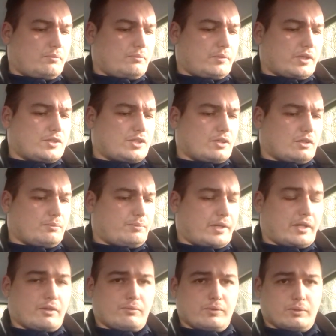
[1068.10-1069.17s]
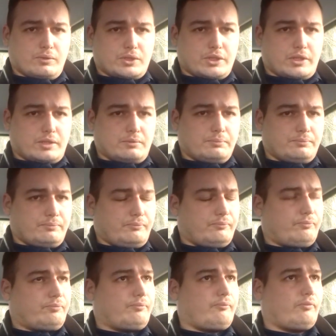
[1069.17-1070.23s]
but it's still a planet we all share,
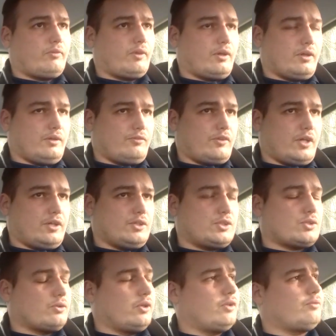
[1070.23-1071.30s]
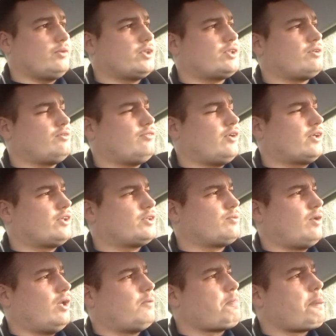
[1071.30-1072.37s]
and if they destroy it, we're still fucked as
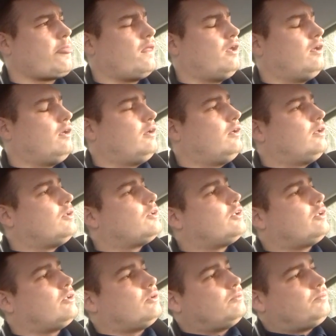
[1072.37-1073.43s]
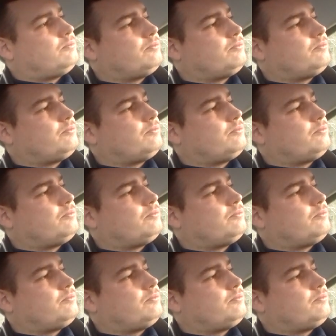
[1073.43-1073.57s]
well. So